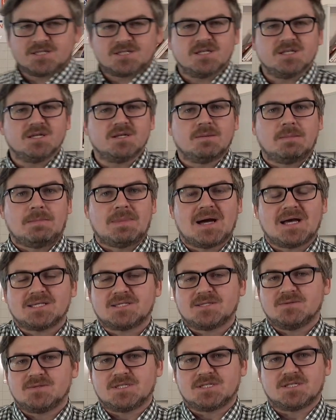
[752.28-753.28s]
she did a
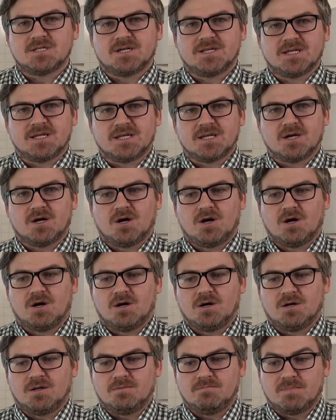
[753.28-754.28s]
massive study
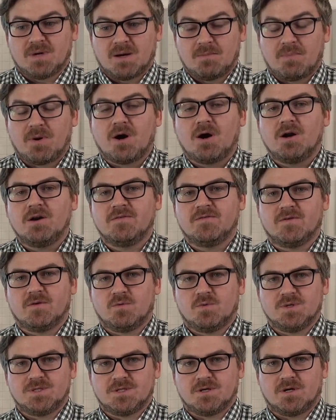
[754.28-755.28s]
on, and part of it
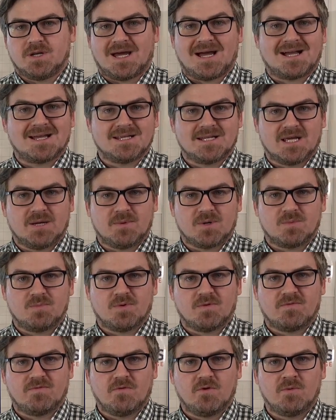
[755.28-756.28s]
was on academic
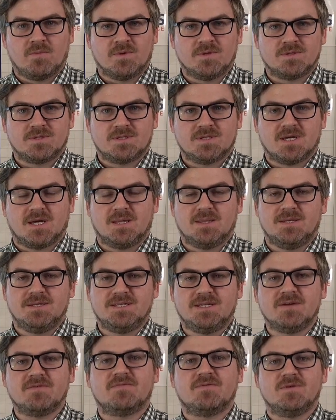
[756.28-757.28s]
performance and the
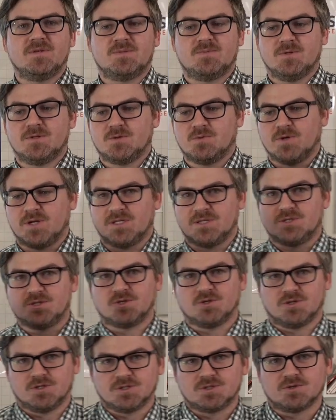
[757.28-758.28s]
difference between
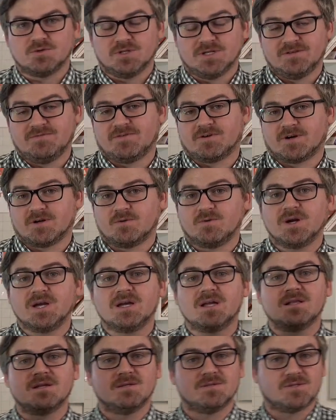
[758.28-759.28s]
students who did very
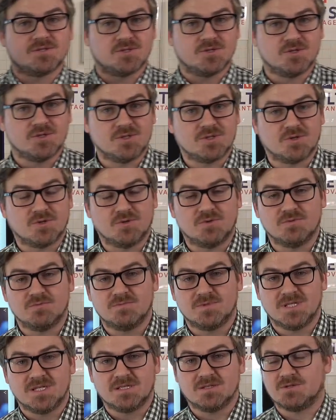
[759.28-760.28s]
well and students who
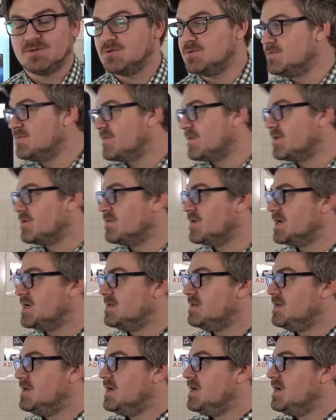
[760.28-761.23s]
didn't do very well.